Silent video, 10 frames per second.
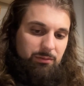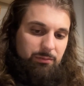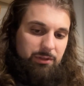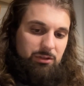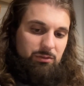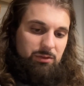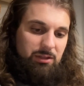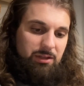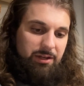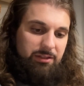But you
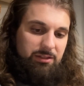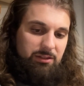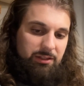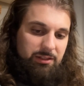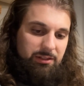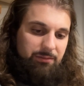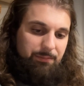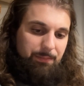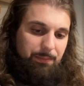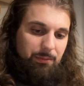did not listen.
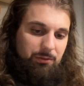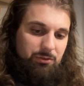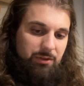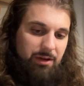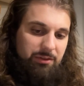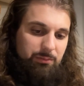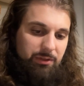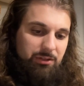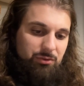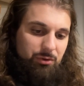So now his
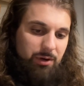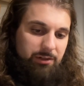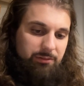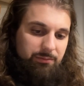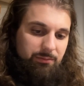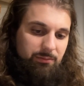blood is required.